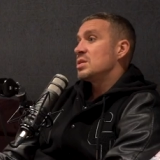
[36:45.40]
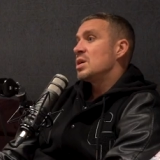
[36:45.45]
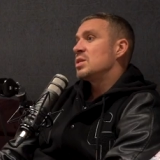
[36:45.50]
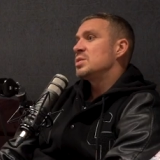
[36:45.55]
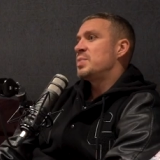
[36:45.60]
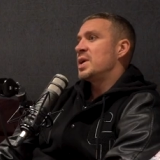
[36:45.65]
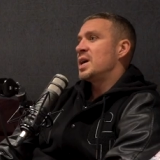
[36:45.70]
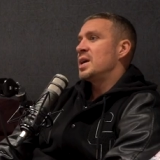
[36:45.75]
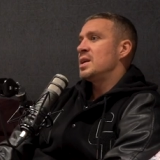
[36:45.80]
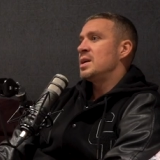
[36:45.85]
So I
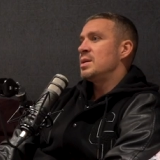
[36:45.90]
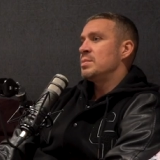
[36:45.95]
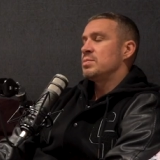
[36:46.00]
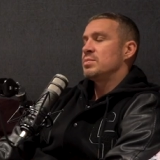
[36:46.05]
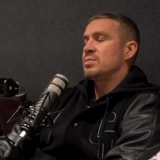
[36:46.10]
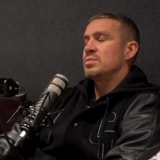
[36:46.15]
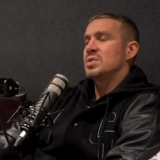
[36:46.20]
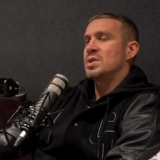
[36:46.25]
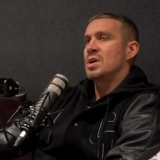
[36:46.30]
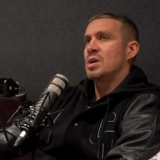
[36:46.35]
was paying
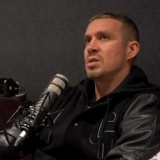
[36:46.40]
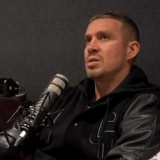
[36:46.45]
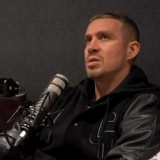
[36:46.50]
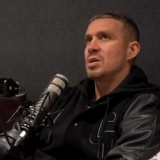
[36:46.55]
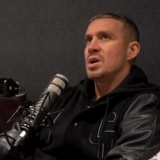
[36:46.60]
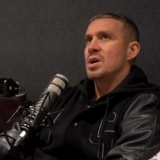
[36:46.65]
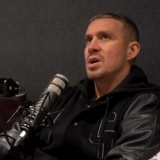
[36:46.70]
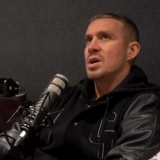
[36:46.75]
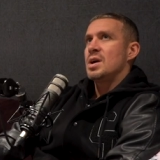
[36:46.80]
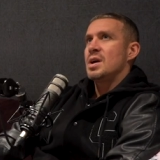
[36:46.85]
him. So
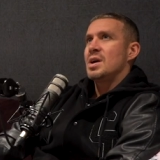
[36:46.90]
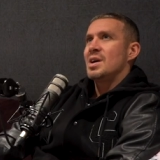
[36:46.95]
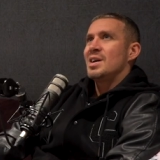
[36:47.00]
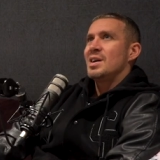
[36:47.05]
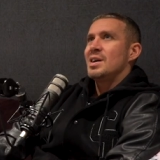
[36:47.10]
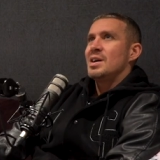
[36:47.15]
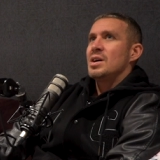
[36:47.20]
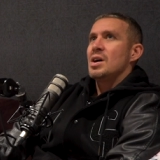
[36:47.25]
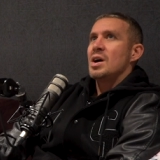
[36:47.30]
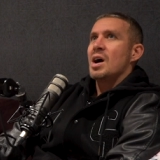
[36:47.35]

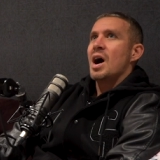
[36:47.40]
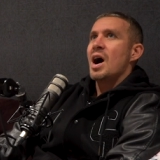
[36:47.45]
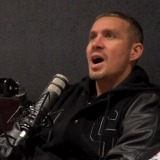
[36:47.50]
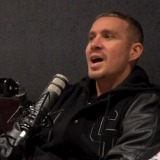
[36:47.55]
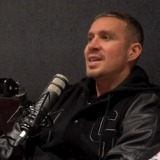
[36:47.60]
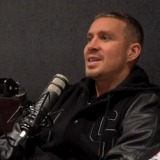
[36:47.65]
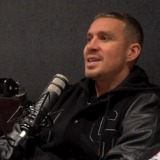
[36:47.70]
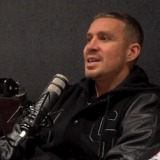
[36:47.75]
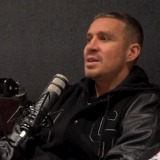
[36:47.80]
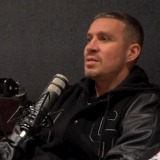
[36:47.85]

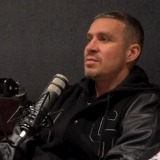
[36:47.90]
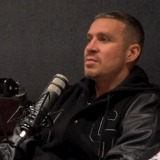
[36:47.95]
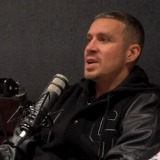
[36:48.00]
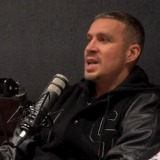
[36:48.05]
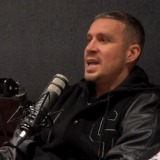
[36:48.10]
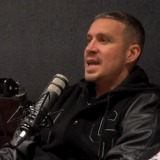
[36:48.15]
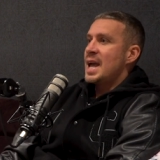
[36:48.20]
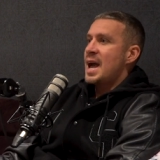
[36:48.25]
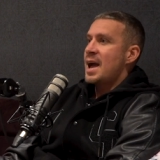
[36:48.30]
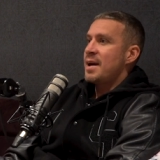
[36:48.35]
I didn't
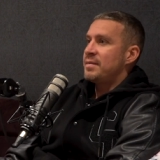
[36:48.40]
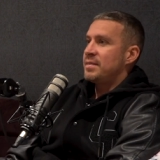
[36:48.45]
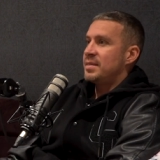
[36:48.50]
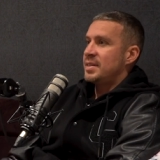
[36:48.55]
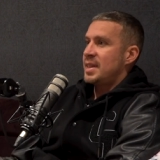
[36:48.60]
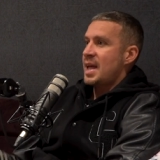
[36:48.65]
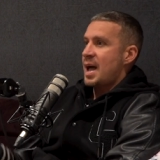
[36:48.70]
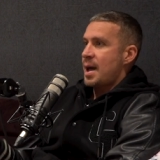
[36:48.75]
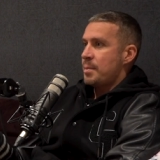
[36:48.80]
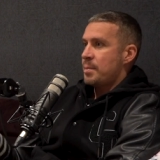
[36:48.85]
really have
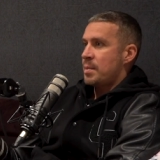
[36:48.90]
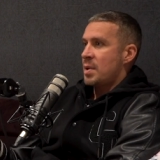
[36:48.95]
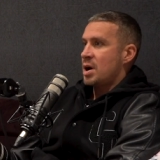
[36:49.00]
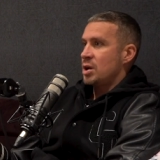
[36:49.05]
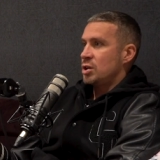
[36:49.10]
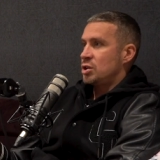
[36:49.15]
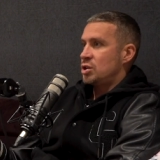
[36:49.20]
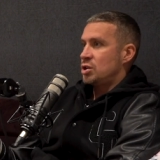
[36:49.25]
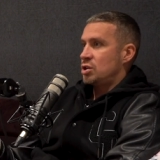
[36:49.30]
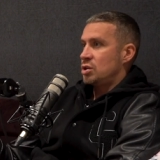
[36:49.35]
that
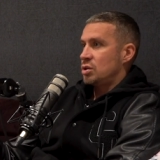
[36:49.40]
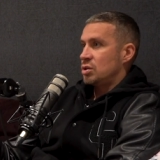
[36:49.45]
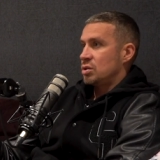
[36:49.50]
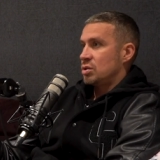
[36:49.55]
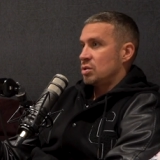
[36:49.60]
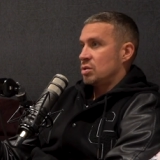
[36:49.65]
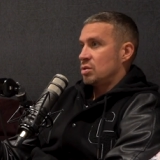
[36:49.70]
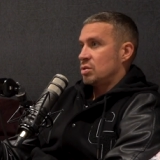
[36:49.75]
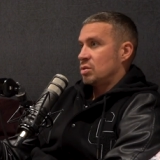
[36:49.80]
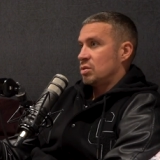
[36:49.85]
much
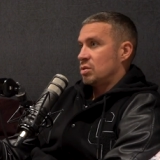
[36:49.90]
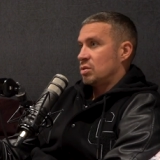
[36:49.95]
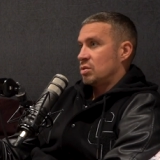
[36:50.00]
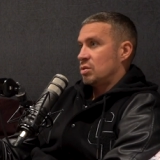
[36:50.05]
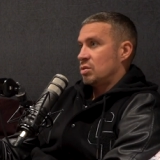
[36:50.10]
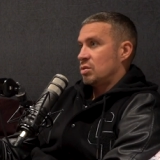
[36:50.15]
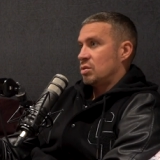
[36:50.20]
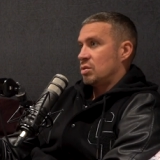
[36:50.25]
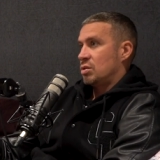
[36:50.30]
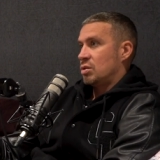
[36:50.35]

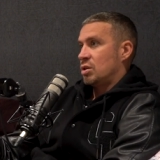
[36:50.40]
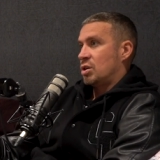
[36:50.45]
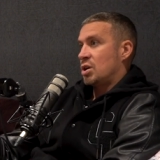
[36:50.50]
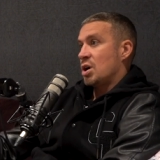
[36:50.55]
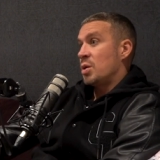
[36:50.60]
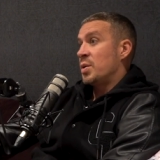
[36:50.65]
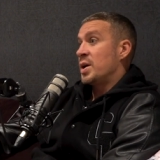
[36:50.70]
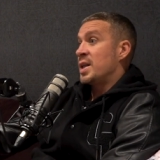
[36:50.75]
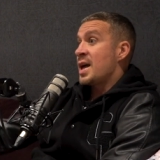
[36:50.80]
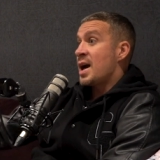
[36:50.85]

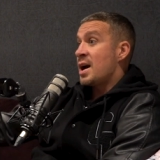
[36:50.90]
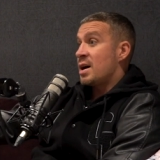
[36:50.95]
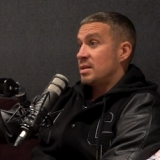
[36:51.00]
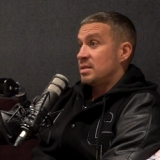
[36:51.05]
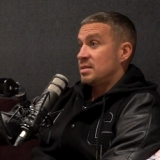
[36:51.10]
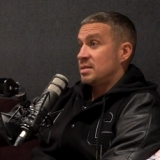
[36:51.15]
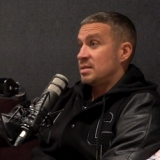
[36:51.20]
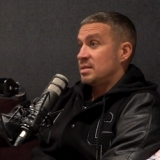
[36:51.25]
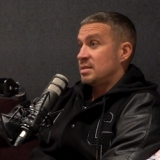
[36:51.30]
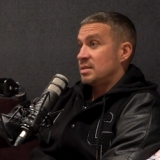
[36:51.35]
going
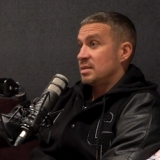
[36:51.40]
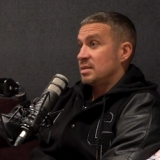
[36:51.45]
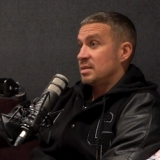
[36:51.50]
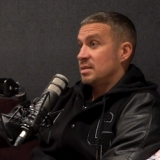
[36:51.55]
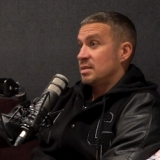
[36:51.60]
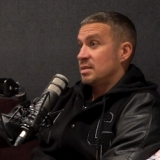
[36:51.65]
out